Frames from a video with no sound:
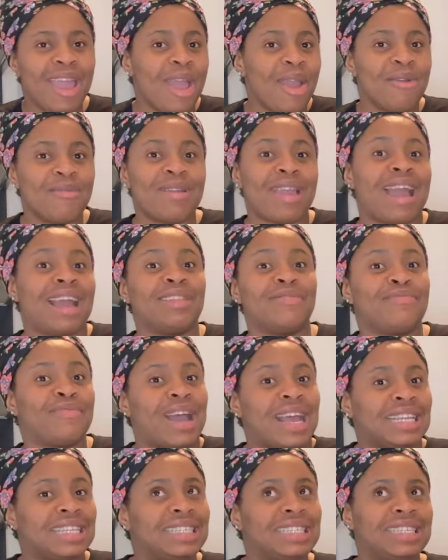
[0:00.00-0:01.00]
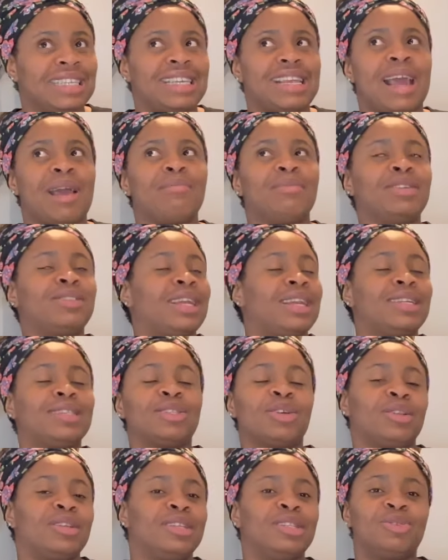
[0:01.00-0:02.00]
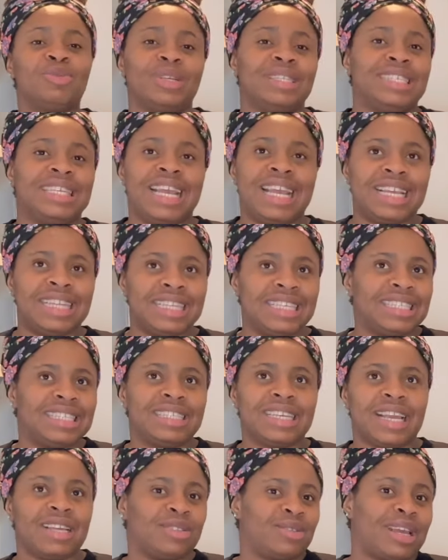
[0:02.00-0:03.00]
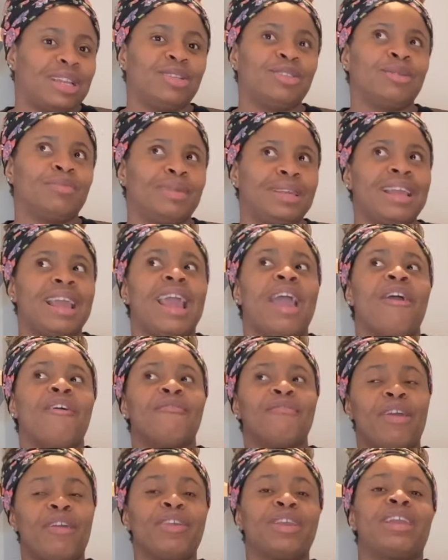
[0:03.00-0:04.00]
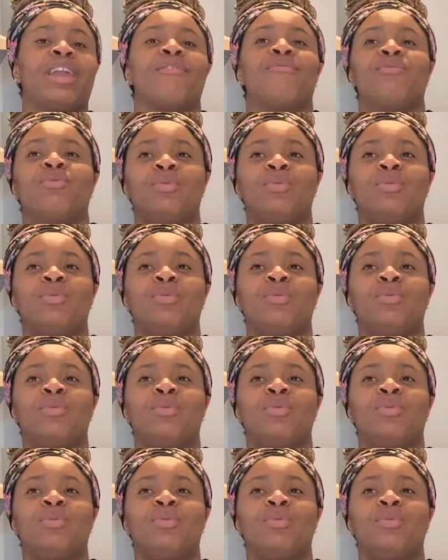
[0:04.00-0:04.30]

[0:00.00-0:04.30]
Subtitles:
We are advancing. I'm literally turning 28 this year, so I need to be very careful